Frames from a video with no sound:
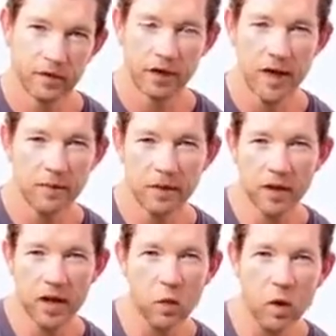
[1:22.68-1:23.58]
Okay, I'm going to
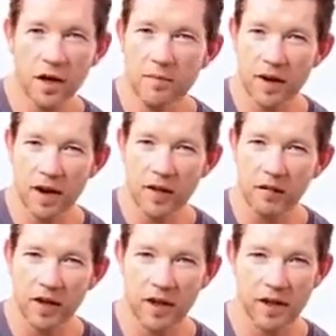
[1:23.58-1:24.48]
play one bar
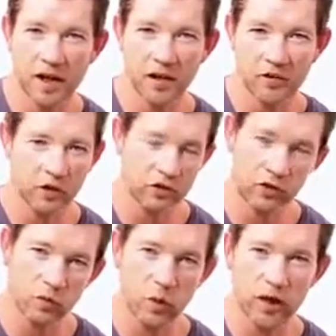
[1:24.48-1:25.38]
of that now, so it's
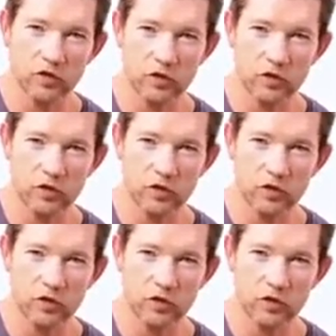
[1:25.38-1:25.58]
just one